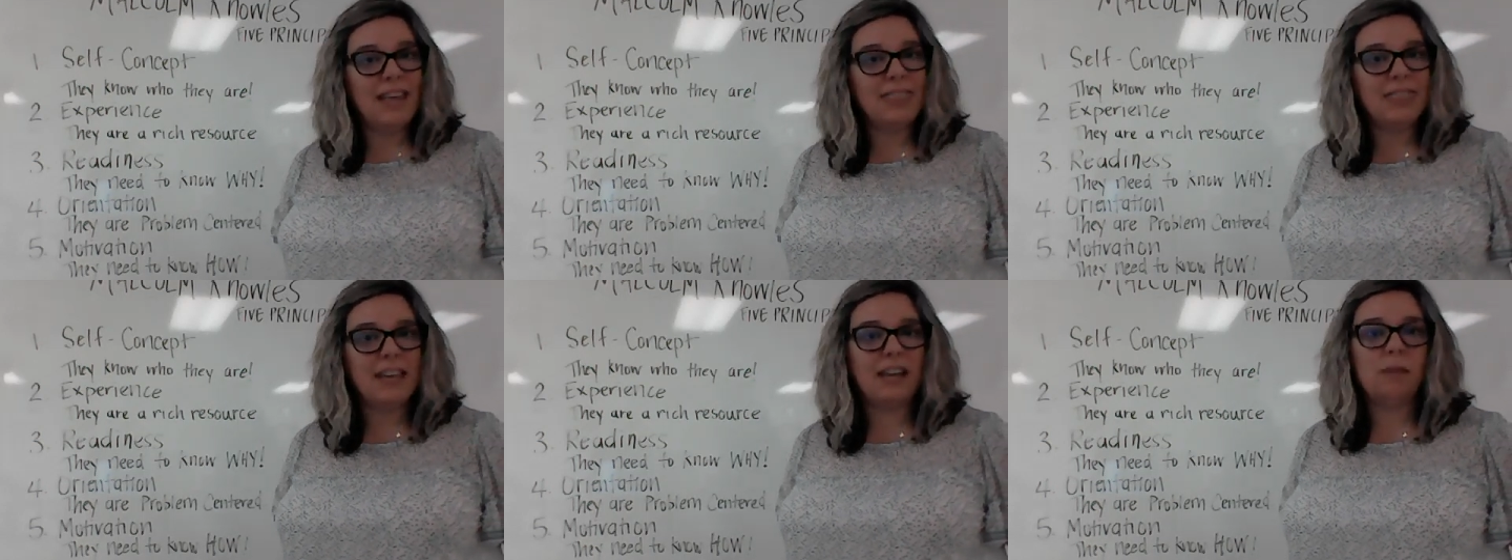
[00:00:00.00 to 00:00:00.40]

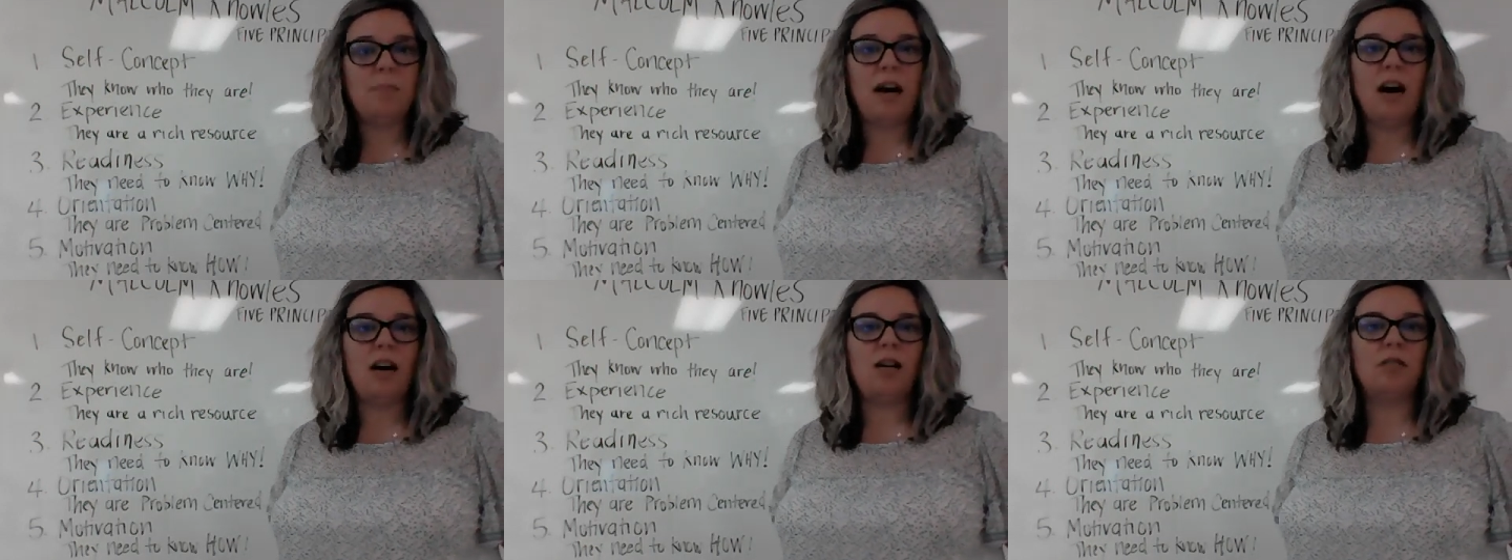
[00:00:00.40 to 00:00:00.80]
and think
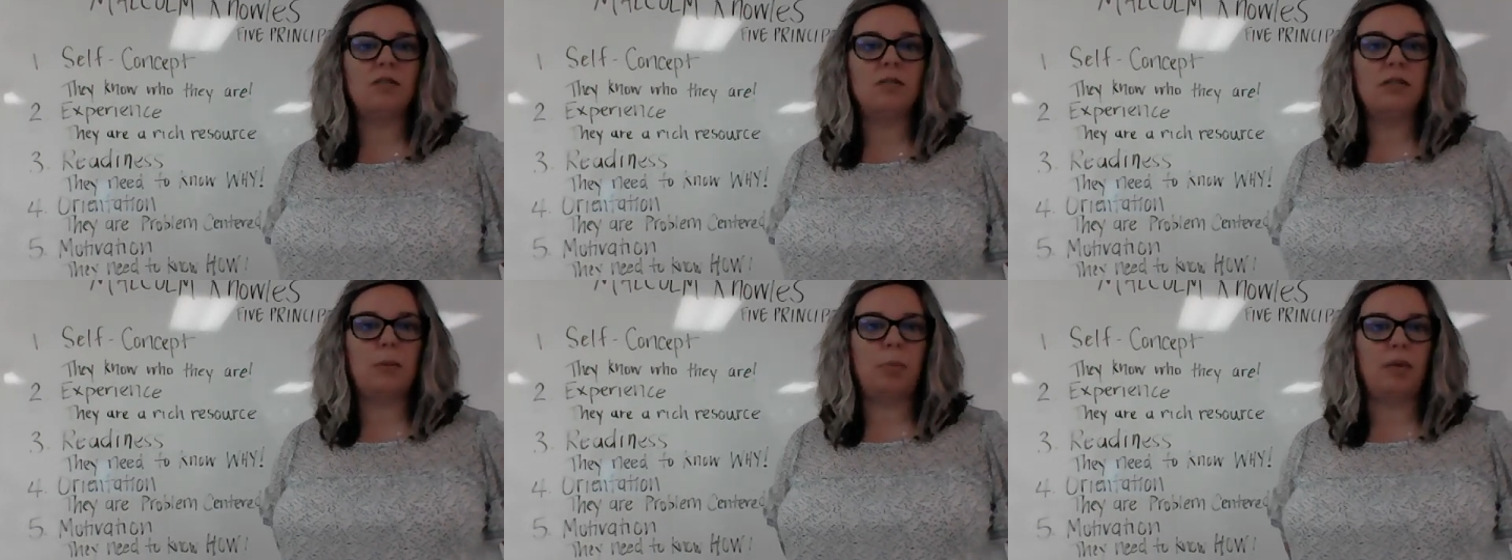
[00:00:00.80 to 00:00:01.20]

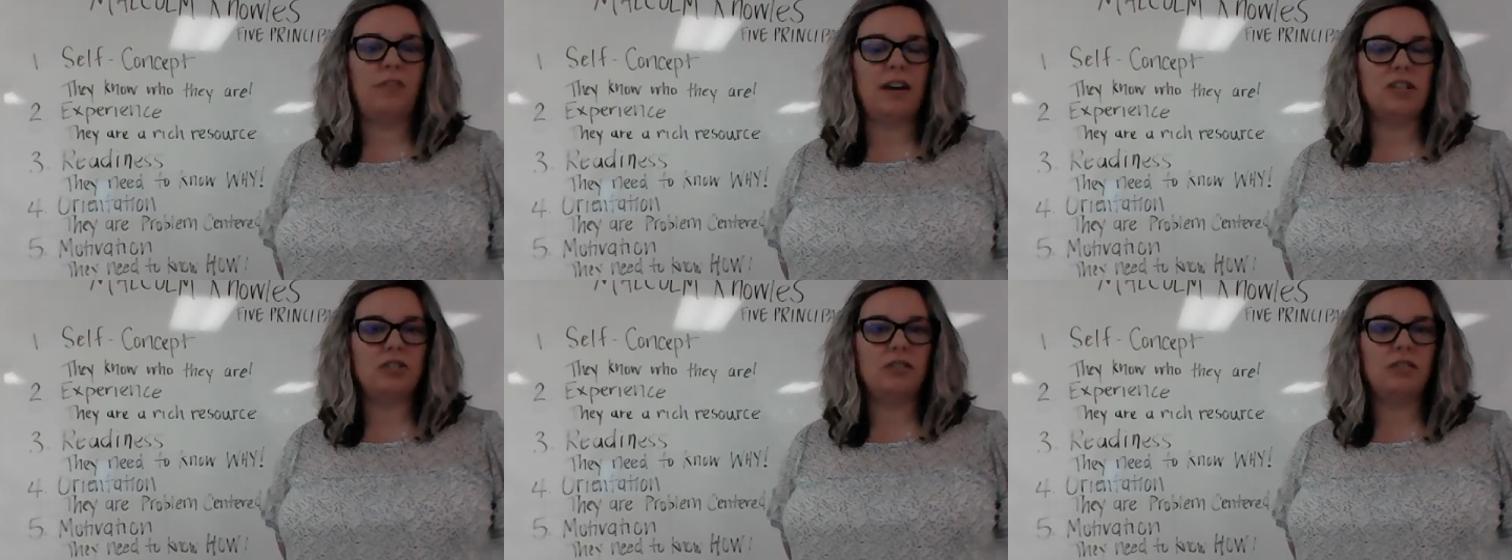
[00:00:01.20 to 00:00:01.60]
about the
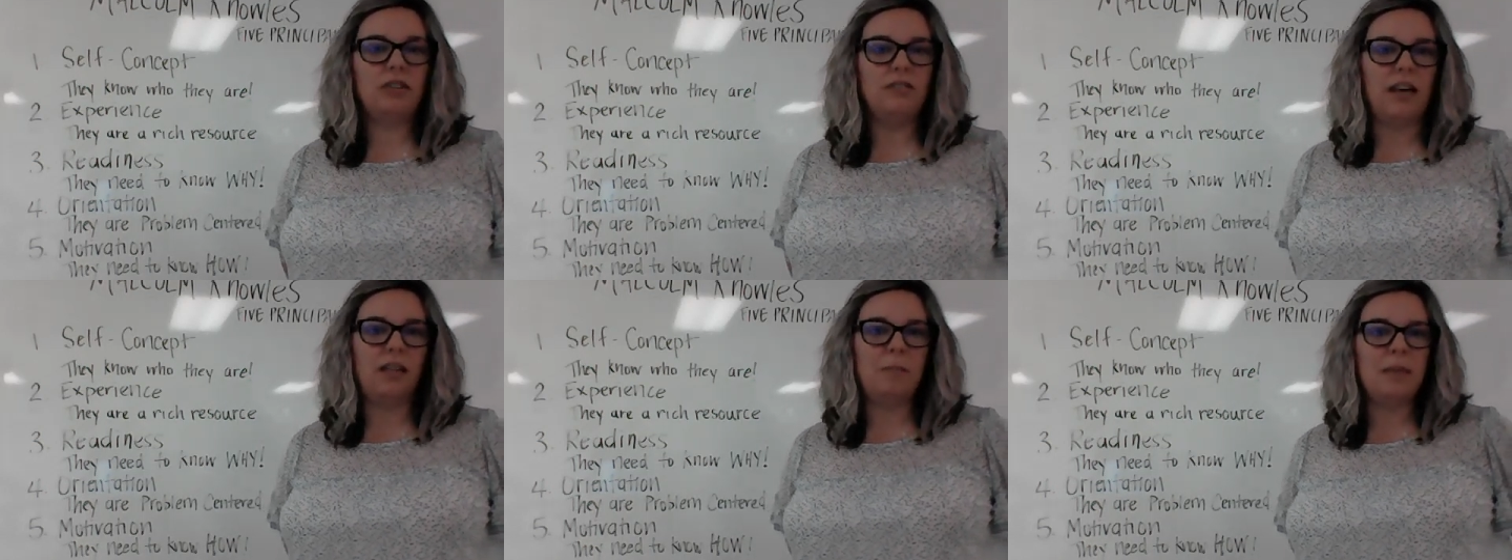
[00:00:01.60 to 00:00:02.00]
professional
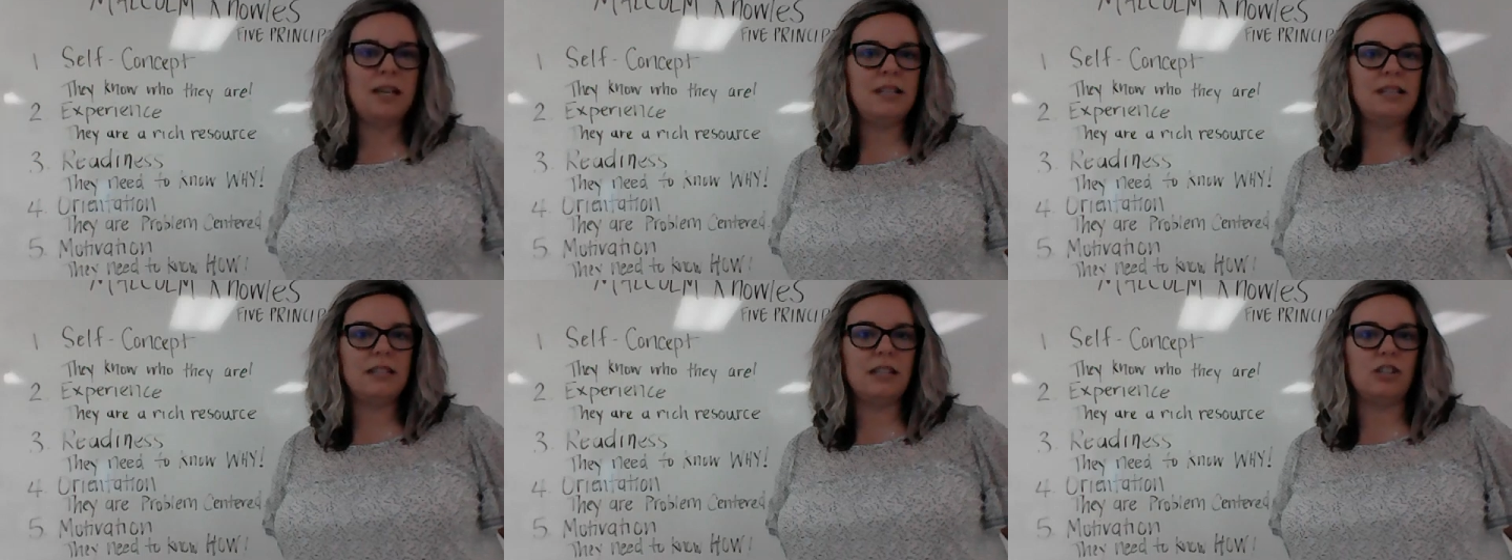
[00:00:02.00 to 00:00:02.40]

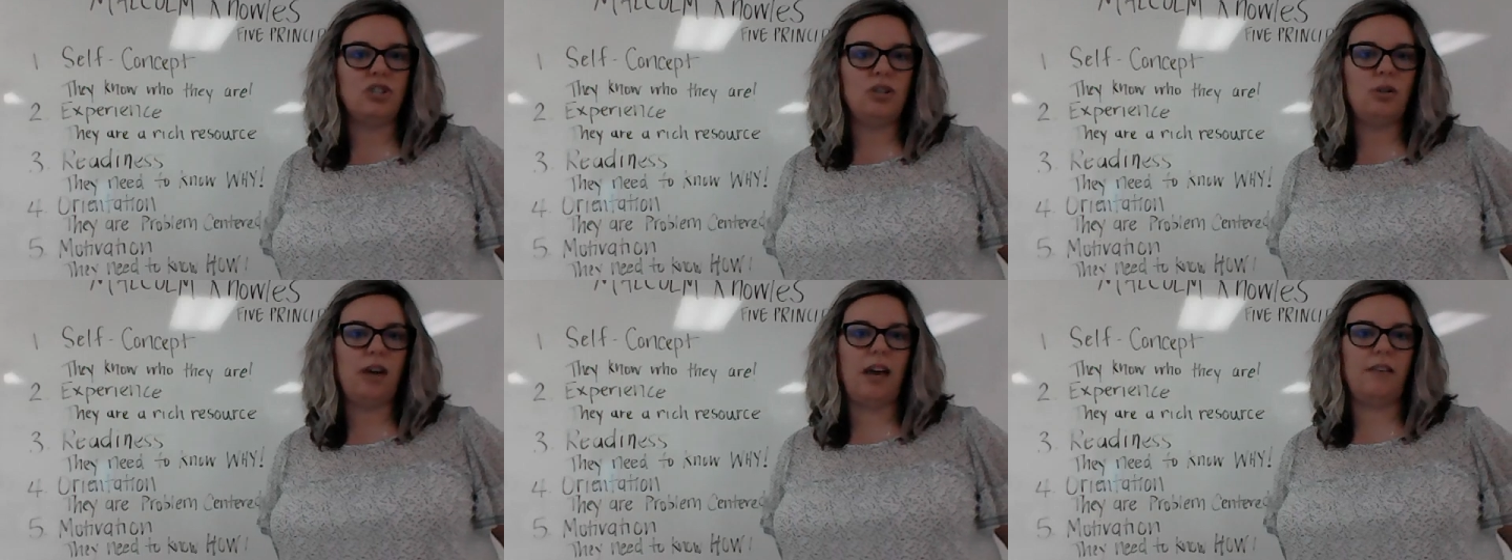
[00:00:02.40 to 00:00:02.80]
developments that
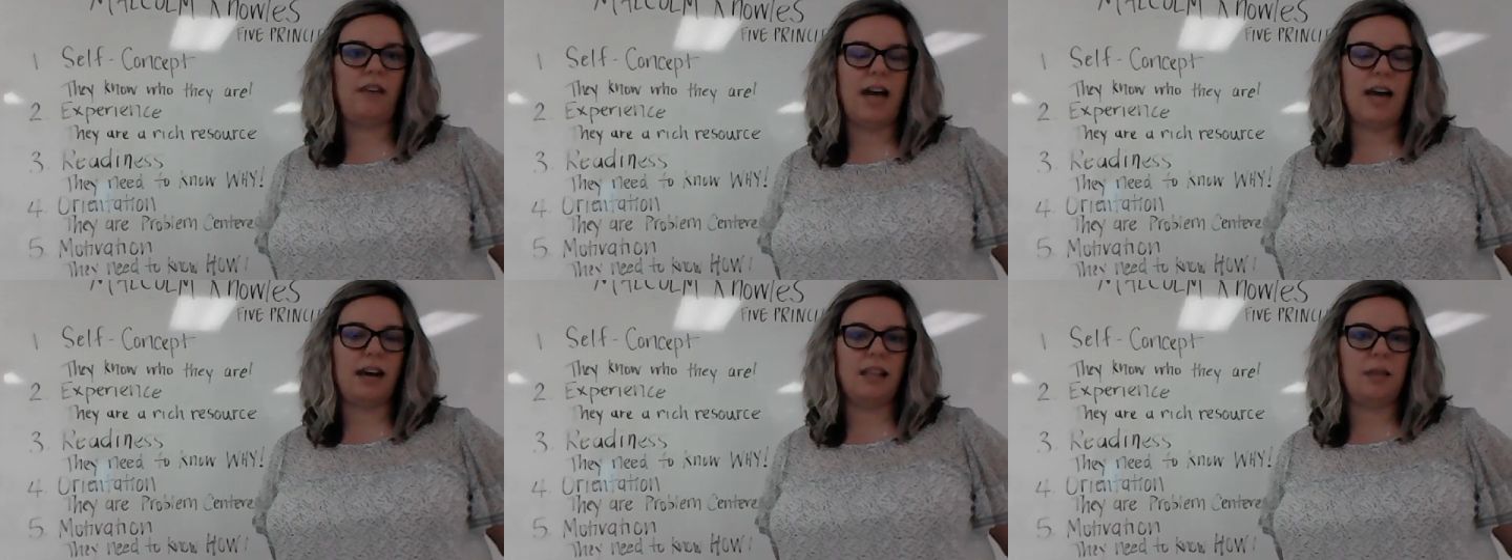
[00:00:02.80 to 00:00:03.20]
you have
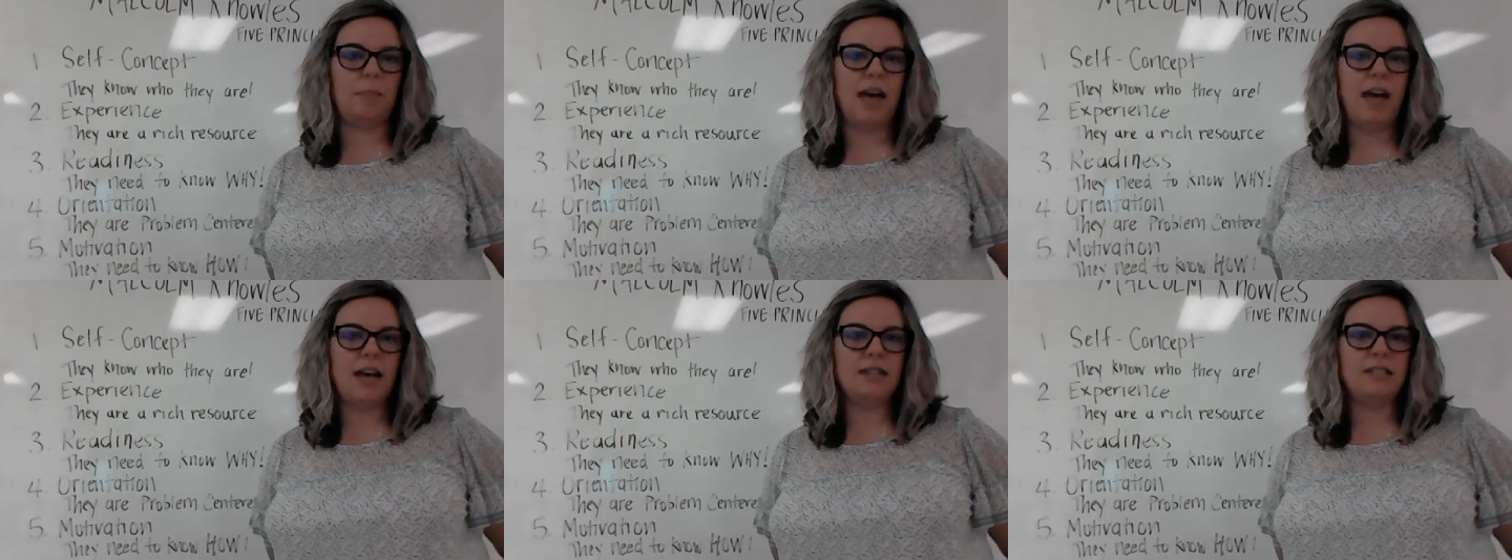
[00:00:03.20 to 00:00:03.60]
had in the
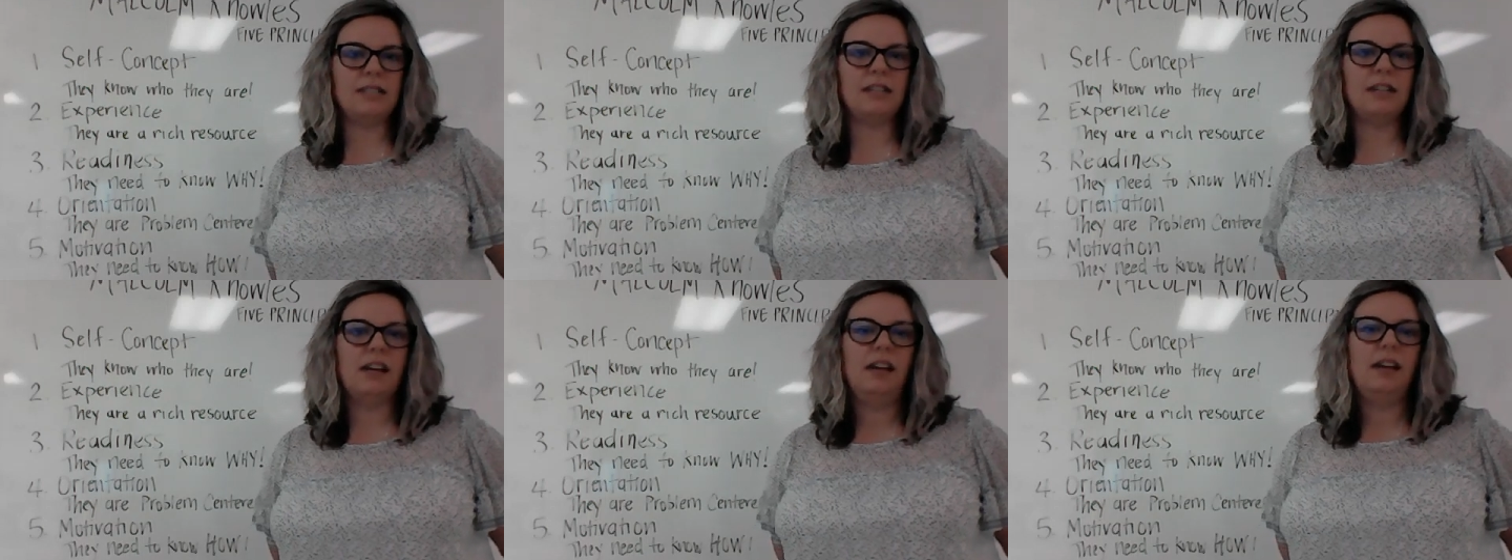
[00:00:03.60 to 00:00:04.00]

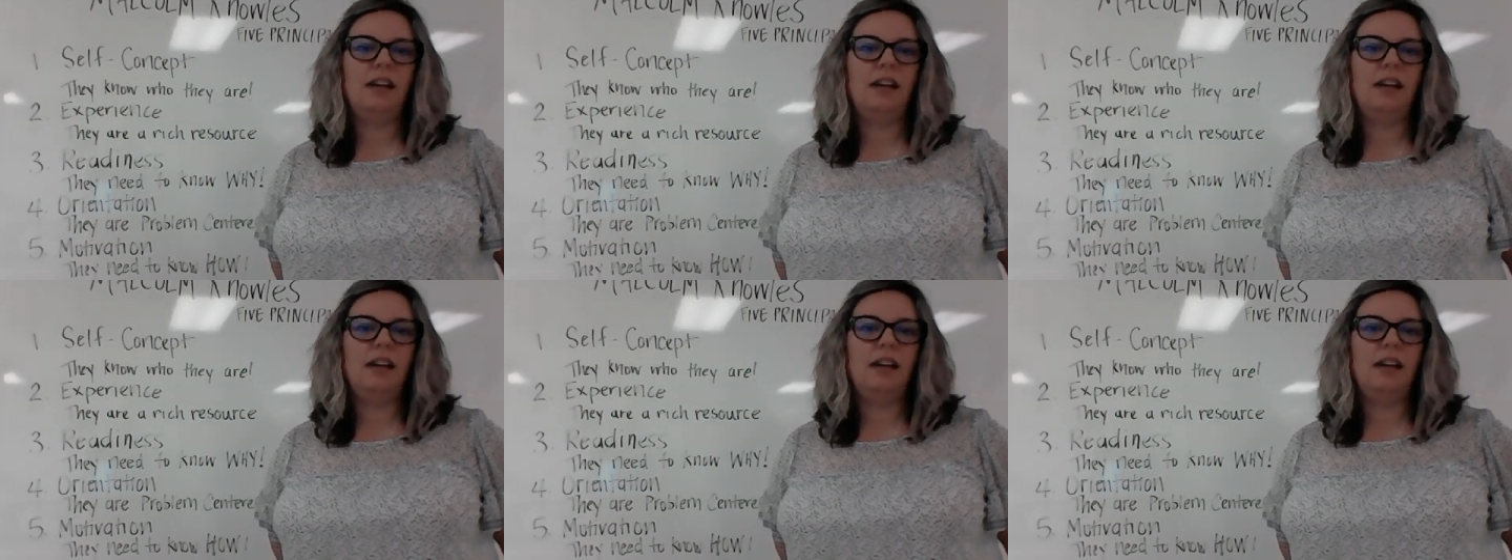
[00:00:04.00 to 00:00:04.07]
past,